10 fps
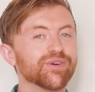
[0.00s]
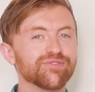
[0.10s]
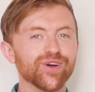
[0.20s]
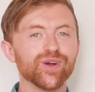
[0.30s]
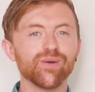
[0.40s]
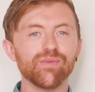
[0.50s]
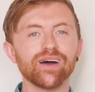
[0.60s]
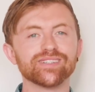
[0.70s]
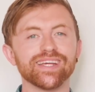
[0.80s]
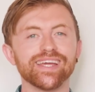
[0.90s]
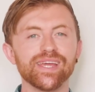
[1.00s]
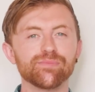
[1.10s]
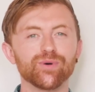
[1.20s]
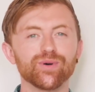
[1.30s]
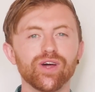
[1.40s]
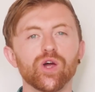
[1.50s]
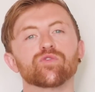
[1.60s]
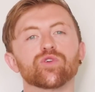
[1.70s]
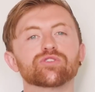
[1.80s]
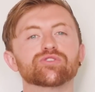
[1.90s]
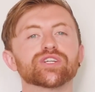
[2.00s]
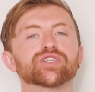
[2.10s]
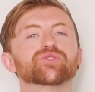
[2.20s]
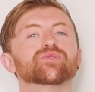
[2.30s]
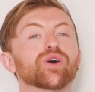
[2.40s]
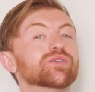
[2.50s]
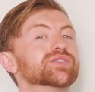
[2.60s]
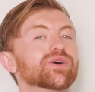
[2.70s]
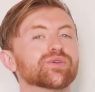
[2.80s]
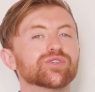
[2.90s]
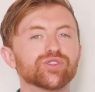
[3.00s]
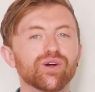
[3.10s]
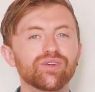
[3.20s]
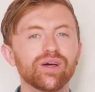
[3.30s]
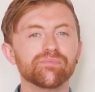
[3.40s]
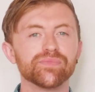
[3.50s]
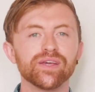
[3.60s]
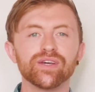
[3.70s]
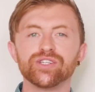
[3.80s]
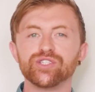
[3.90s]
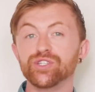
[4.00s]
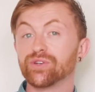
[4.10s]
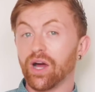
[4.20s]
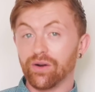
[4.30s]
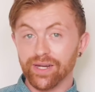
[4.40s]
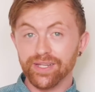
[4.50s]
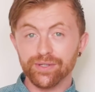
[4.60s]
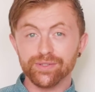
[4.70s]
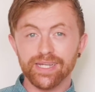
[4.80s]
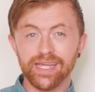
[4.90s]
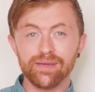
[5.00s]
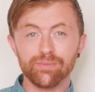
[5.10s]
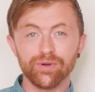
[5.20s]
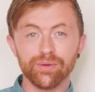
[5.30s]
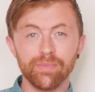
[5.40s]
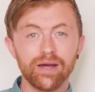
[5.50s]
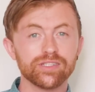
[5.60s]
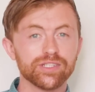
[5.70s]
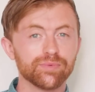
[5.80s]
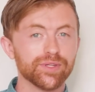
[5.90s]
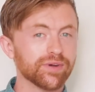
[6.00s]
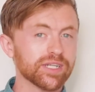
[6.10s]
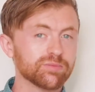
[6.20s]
prefer a mouse and keyboard over a traditional console controller? Do you currently use a keyboard and mouse with your